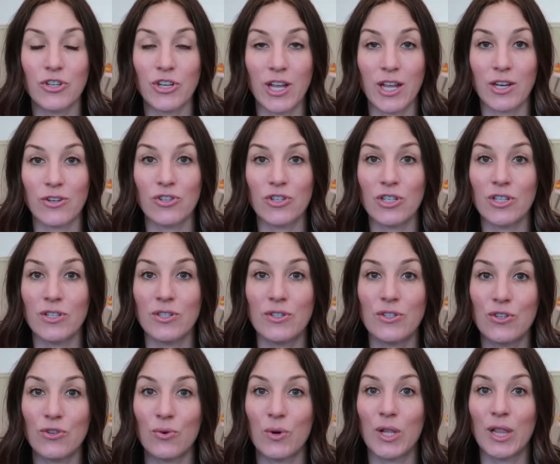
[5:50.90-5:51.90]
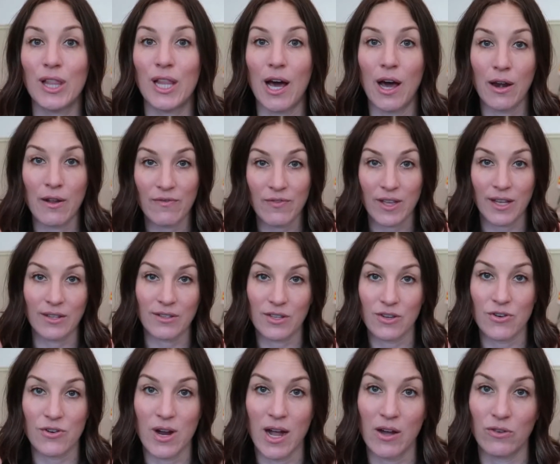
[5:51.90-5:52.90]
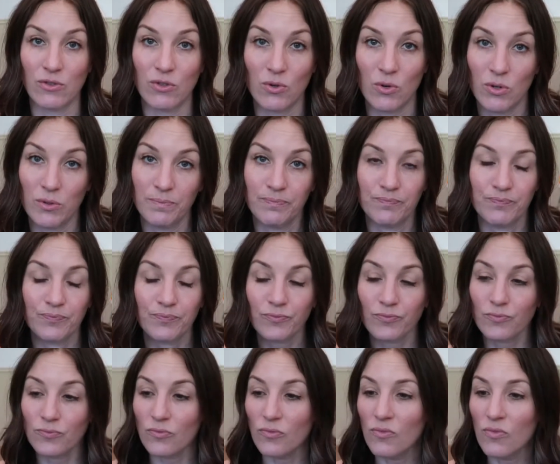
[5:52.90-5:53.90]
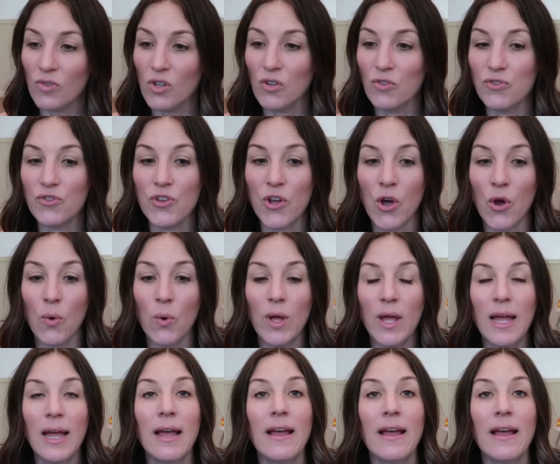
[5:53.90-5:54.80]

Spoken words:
changes to a lot of things in your household. So